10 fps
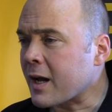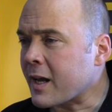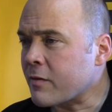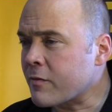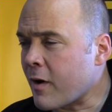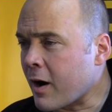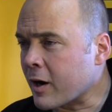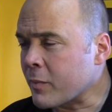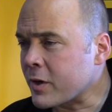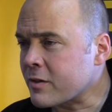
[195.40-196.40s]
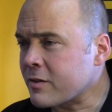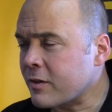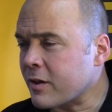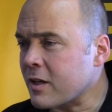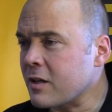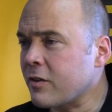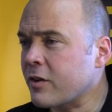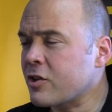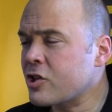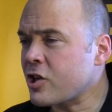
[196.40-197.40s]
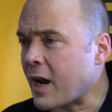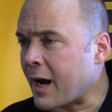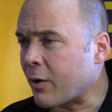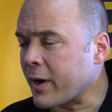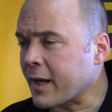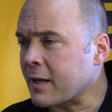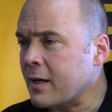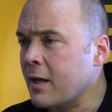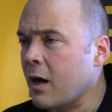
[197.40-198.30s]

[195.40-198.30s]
environment, the sharing,